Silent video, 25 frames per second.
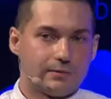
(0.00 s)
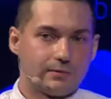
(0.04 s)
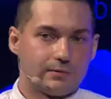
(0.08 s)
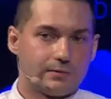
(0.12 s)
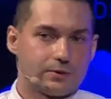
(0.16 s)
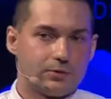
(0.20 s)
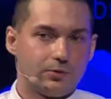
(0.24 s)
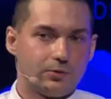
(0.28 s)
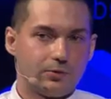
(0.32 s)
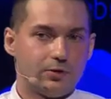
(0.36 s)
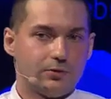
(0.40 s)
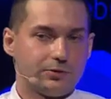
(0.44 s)

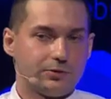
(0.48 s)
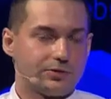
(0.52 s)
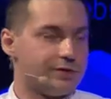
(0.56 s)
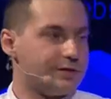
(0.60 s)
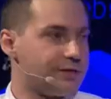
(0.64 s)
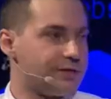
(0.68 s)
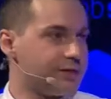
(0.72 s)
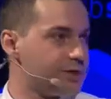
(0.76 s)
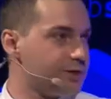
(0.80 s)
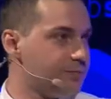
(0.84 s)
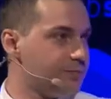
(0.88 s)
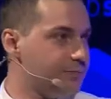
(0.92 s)
so-called
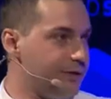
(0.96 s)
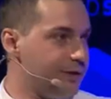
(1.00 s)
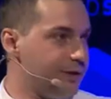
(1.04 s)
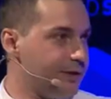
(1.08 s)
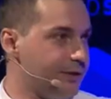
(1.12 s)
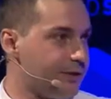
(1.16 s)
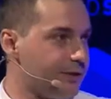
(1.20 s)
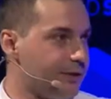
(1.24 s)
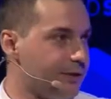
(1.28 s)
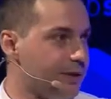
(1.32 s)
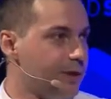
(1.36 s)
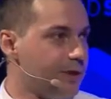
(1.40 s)
transition
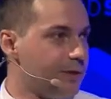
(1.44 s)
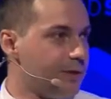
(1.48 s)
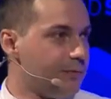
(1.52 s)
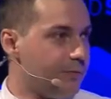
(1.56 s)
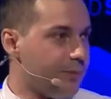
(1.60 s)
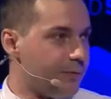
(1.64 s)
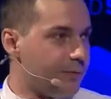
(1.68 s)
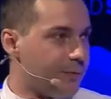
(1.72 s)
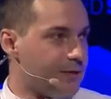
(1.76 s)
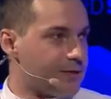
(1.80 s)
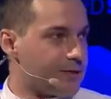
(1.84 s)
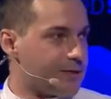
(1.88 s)
period
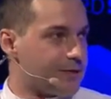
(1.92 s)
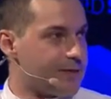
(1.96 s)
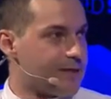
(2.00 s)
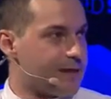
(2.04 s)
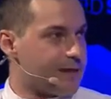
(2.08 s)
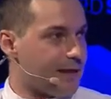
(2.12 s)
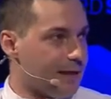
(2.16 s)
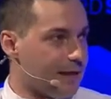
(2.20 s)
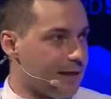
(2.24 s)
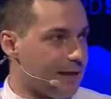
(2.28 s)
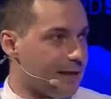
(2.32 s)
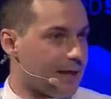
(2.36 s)
between
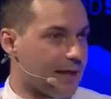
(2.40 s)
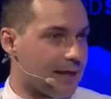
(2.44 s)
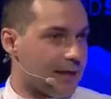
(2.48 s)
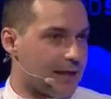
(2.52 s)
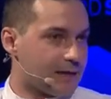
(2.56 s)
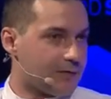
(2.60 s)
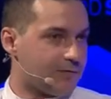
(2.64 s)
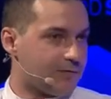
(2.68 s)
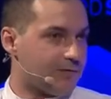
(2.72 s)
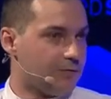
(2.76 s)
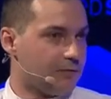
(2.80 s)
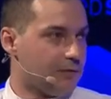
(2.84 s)
today and
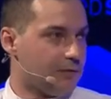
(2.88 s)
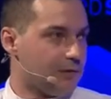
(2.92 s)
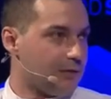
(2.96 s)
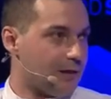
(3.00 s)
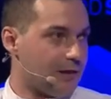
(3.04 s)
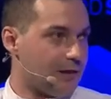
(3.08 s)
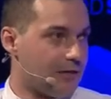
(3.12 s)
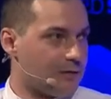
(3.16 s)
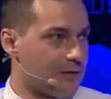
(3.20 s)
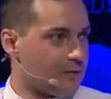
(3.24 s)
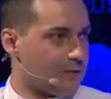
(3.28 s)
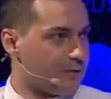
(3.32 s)
the fully
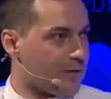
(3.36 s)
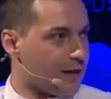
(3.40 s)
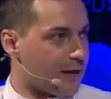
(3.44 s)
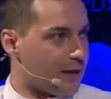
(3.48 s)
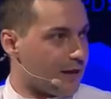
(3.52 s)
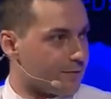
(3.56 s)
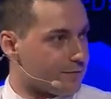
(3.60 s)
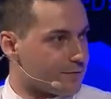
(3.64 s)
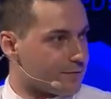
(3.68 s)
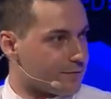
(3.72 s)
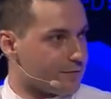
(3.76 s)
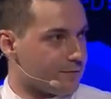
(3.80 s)
level
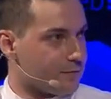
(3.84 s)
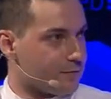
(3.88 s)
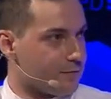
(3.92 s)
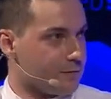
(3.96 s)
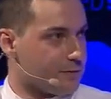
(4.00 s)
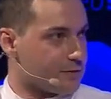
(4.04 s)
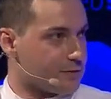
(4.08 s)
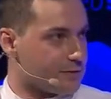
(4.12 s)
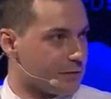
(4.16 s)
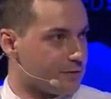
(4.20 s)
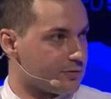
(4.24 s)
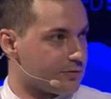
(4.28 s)
5 full
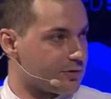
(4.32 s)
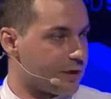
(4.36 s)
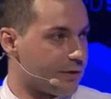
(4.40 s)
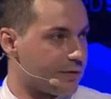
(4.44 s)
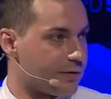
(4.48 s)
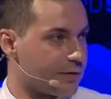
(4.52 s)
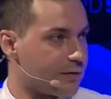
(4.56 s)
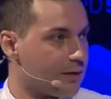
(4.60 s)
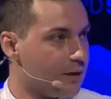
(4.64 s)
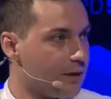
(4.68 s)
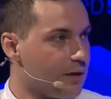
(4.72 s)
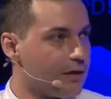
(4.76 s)

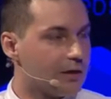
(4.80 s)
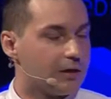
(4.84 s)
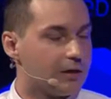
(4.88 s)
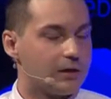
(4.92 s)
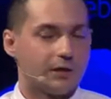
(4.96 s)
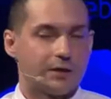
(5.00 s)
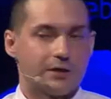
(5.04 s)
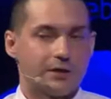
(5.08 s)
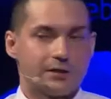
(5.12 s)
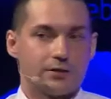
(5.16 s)
self-driving cars.